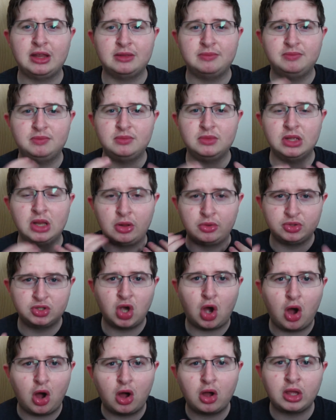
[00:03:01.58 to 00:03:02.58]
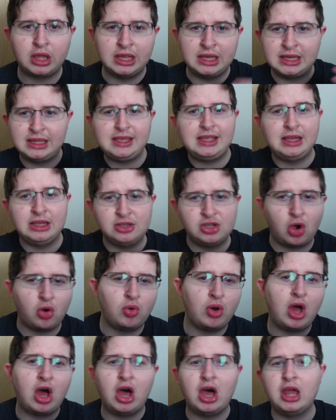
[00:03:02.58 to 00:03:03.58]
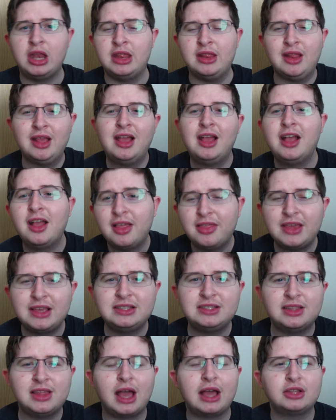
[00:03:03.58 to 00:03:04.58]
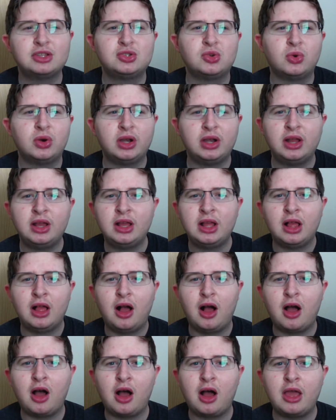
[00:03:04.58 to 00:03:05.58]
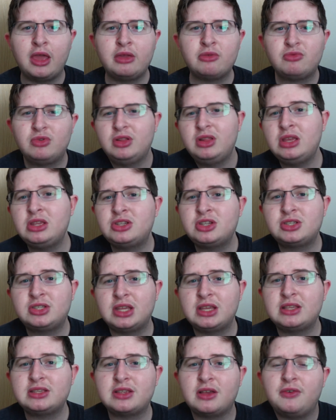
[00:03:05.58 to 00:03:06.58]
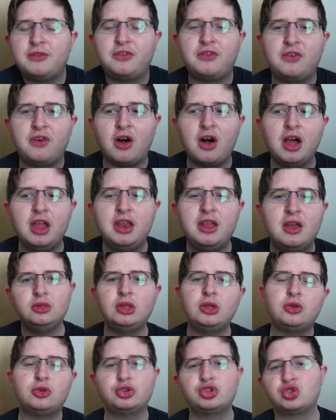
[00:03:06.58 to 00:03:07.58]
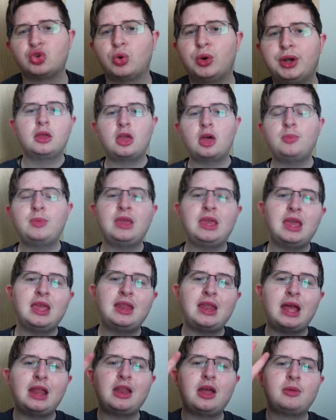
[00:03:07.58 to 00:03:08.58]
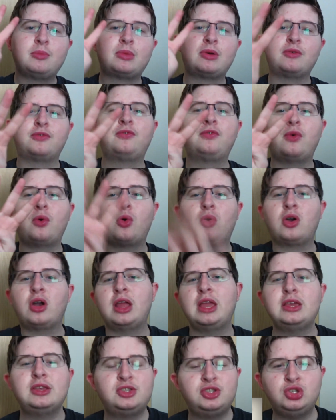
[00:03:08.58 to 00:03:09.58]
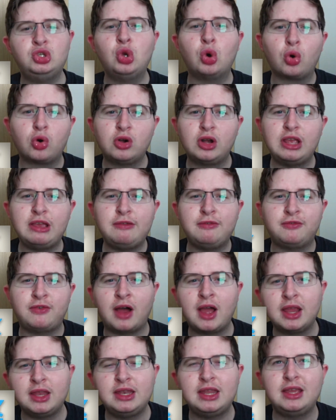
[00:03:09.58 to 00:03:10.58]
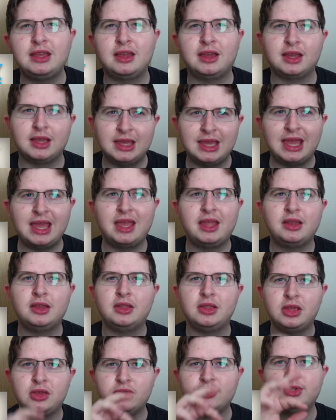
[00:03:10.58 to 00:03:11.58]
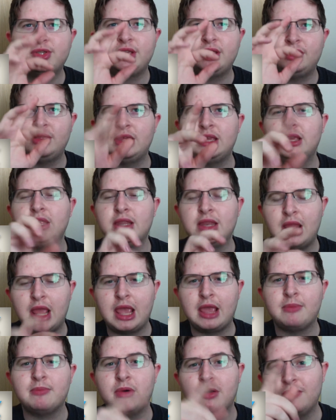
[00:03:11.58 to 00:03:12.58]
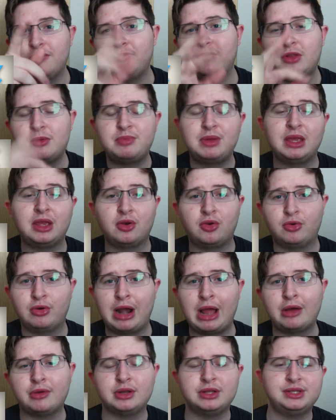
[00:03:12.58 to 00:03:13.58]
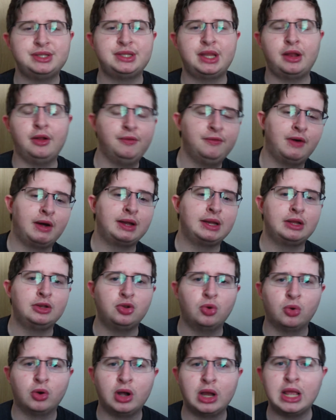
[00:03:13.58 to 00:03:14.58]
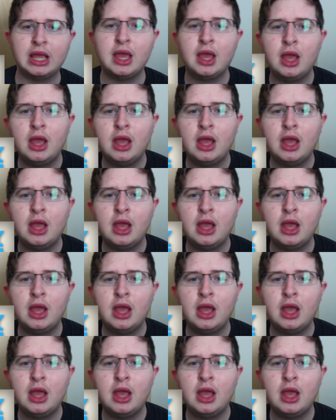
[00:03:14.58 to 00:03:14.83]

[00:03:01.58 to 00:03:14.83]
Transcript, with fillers: to, you know, talk and eat a donut and things of that sort. Uh, it really just is a fun little short. Coming in at number four is Dory Finding, again using the name but flipping it around instead of Finding Dory.